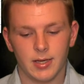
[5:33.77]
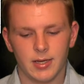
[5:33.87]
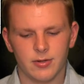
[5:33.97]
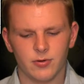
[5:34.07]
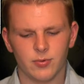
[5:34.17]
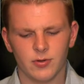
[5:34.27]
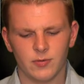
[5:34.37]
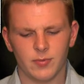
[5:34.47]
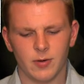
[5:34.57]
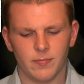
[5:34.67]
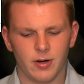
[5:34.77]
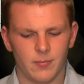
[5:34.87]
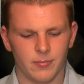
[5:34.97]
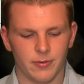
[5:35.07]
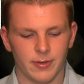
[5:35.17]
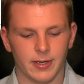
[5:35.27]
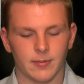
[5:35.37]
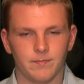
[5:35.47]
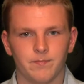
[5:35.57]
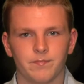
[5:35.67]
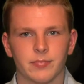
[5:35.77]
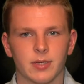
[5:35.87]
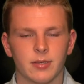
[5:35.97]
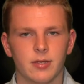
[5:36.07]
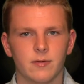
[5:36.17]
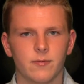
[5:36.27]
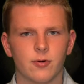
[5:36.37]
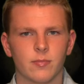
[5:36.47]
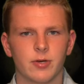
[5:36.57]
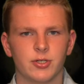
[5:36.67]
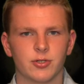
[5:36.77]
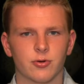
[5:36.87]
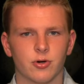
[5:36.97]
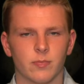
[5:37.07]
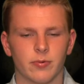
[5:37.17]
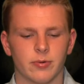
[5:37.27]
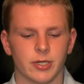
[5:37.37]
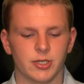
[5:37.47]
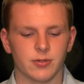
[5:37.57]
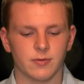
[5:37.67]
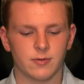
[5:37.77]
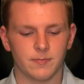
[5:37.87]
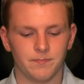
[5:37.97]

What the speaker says: There's one small problem with that. The aforementioned corporations.